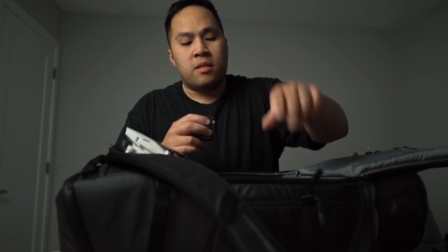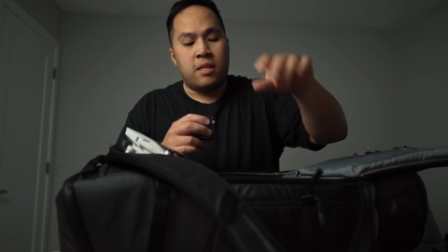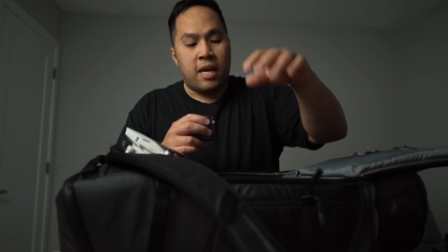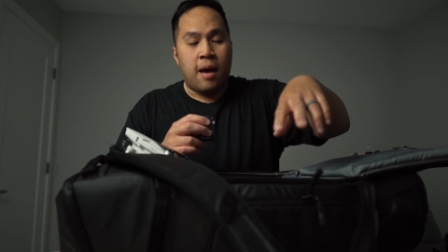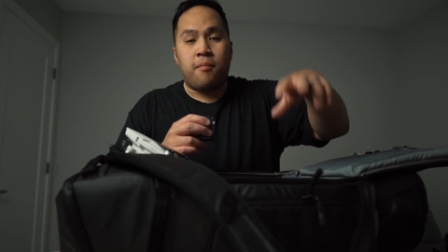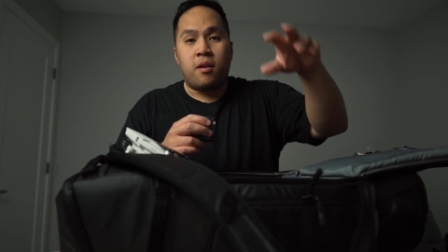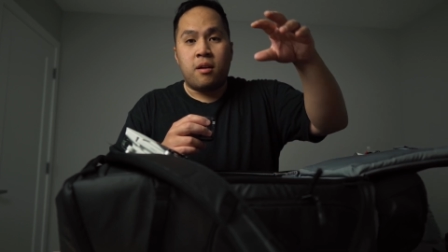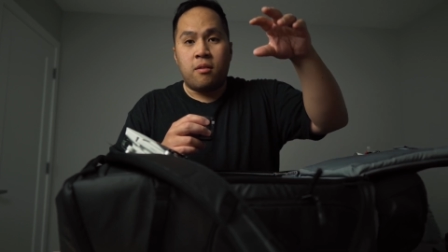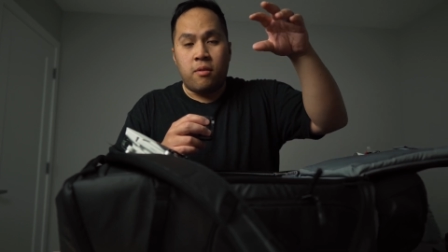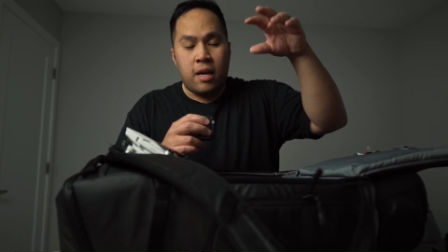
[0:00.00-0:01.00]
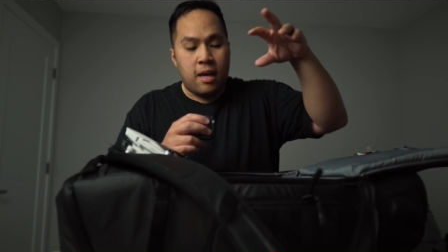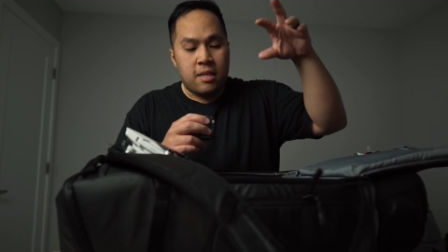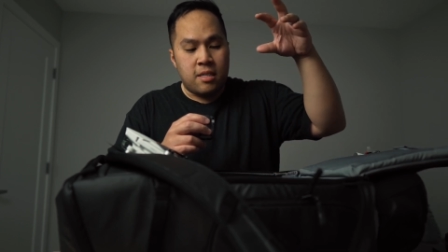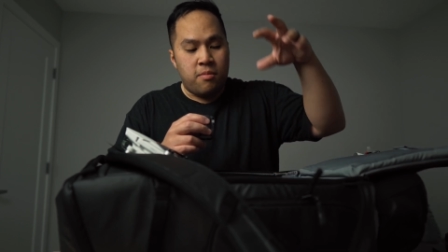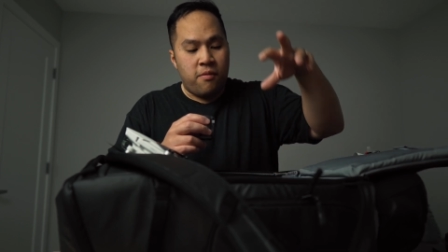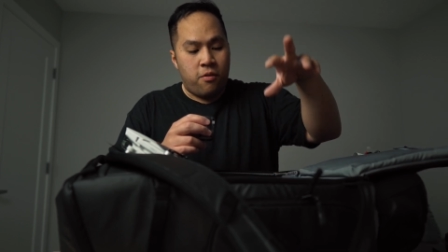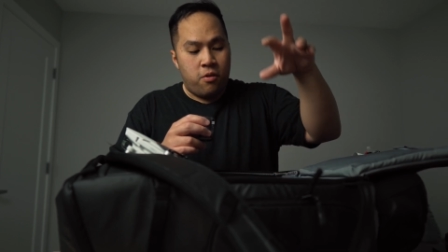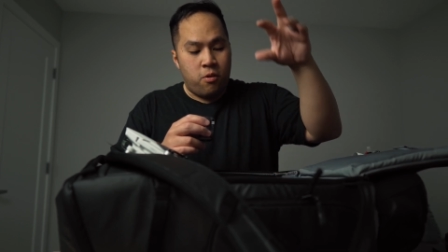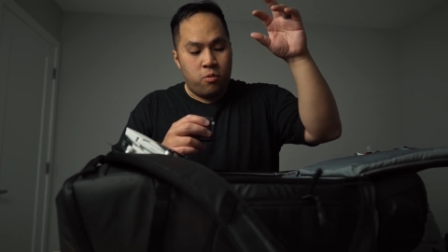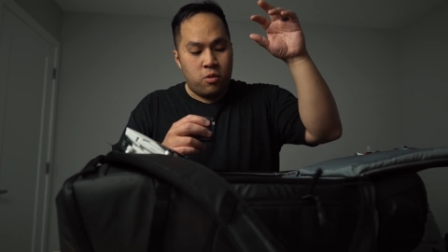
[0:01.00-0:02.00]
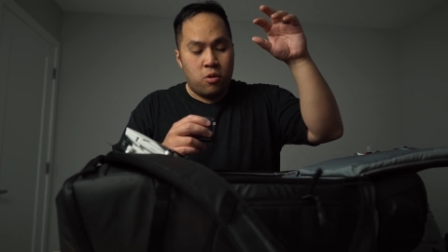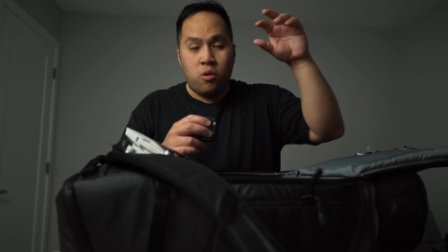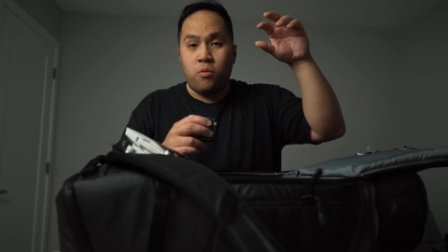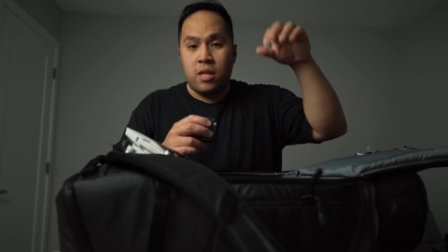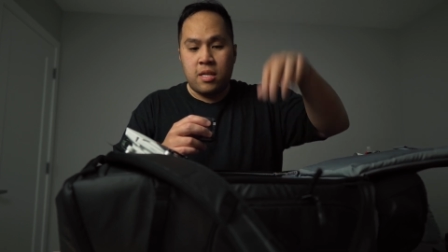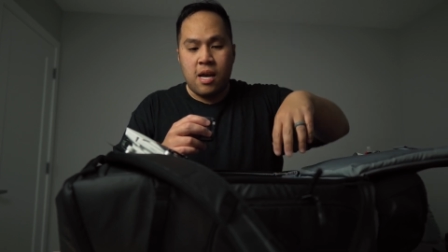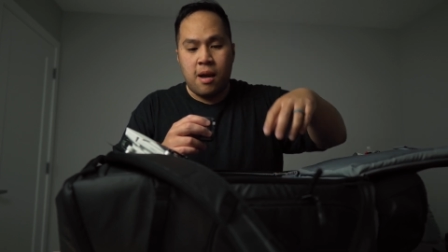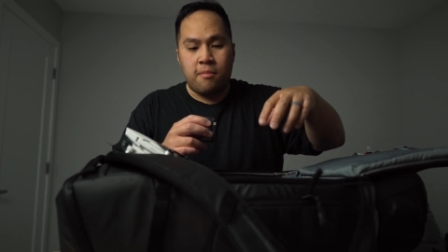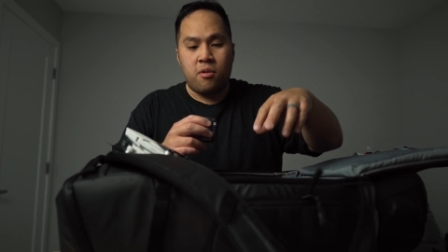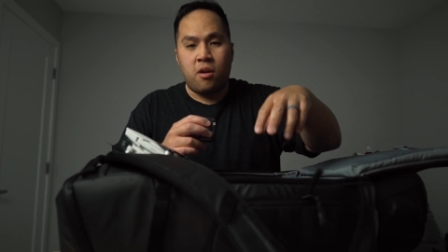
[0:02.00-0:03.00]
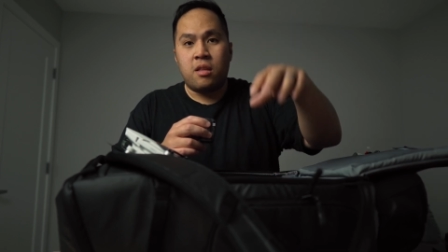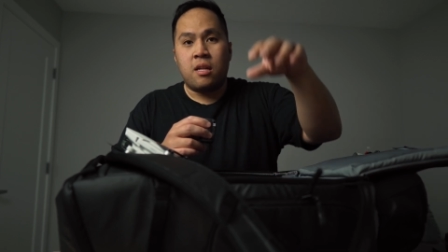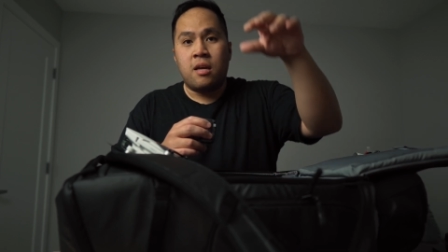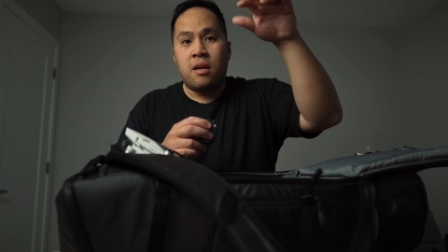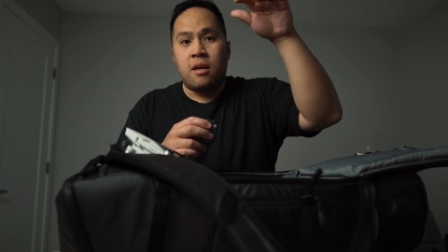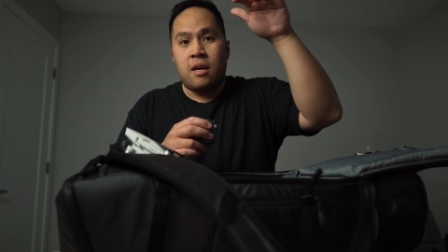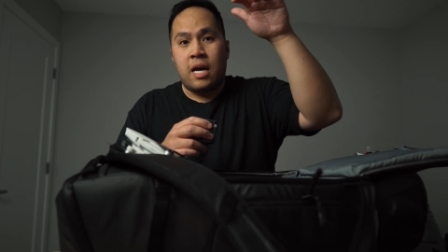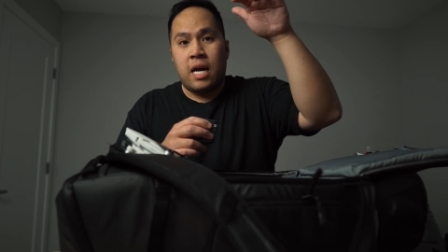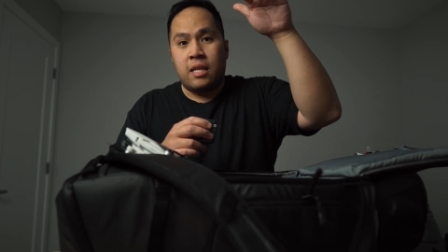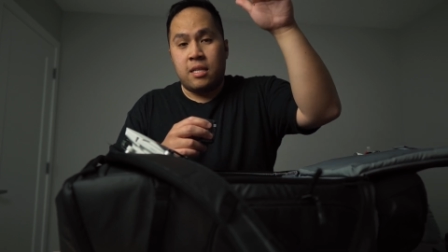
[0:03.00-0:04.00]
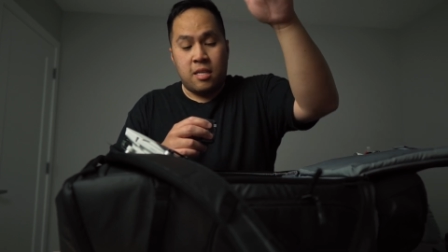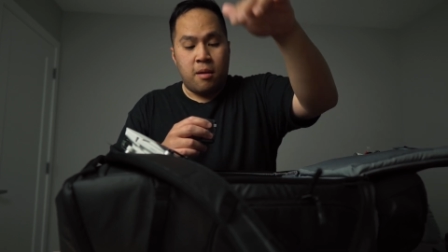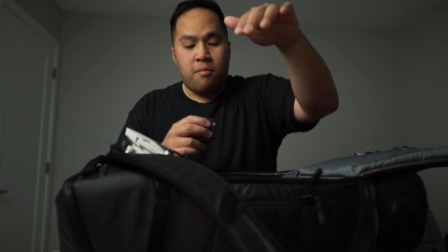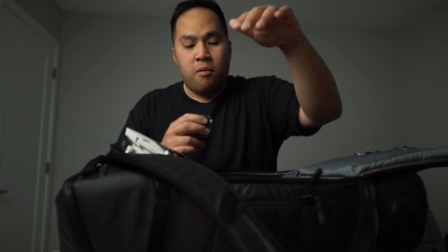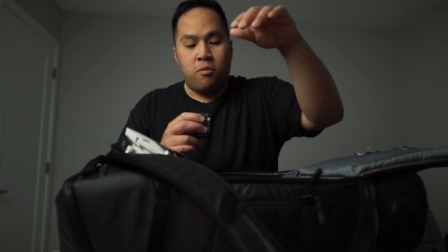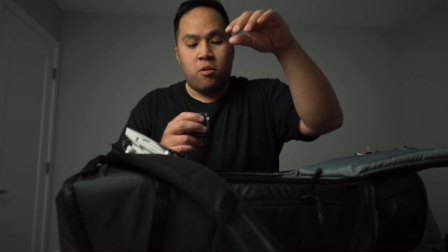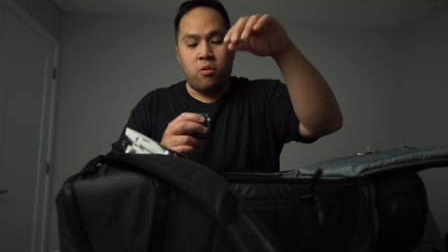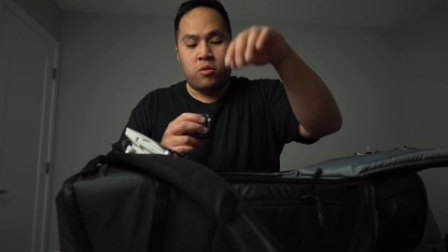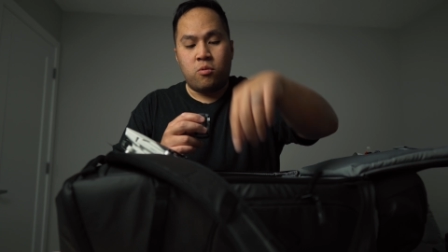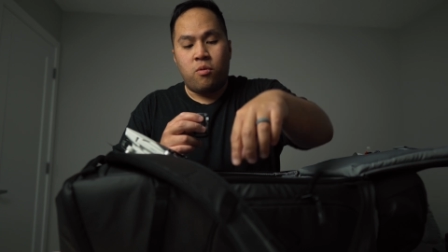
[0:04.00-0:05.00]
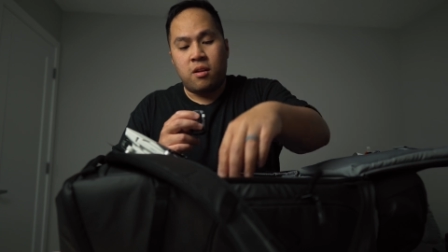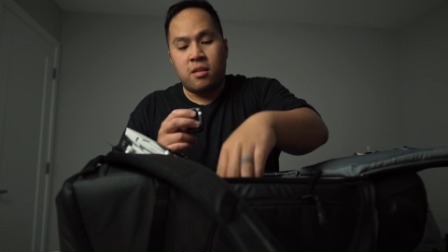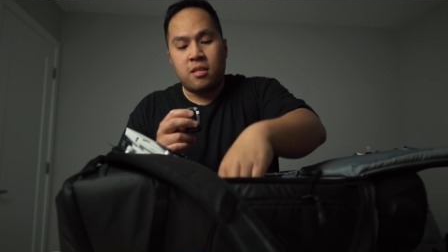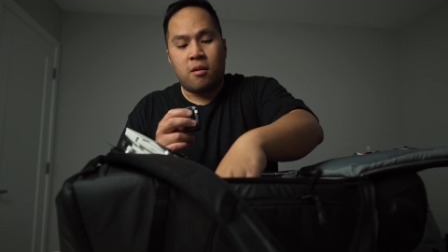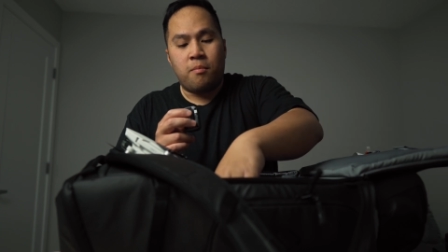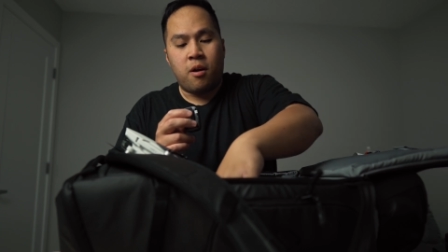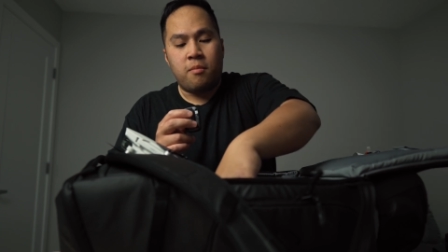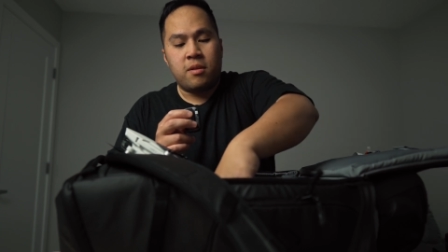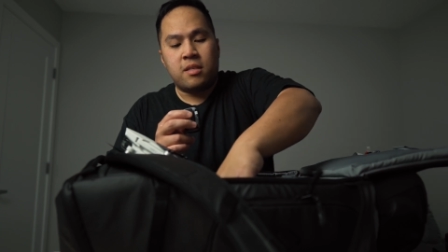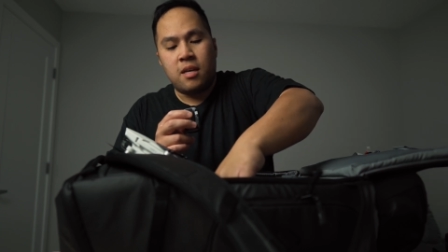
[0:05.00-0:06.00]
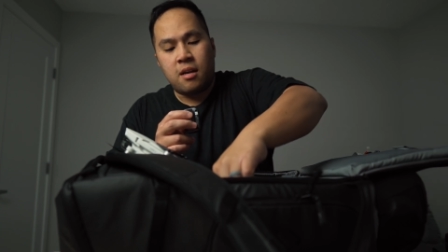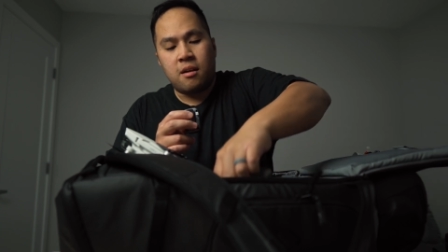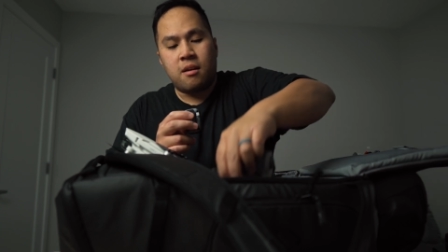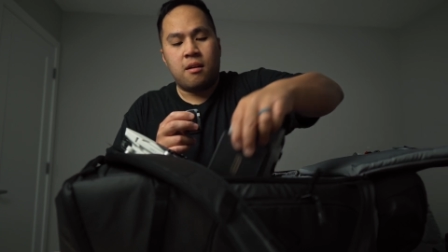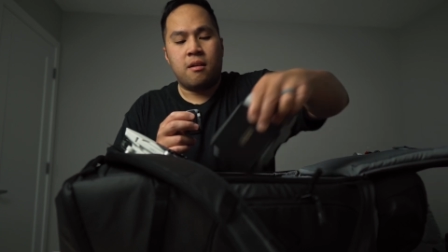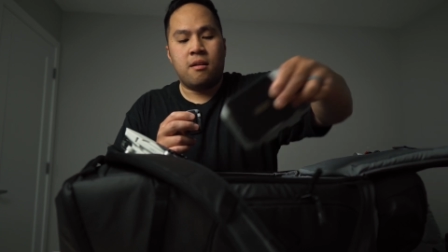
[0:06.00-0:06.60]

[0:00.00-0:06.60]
The camera, like I said before, will go with the Tamron. The Sigma will go to one of these compartments here.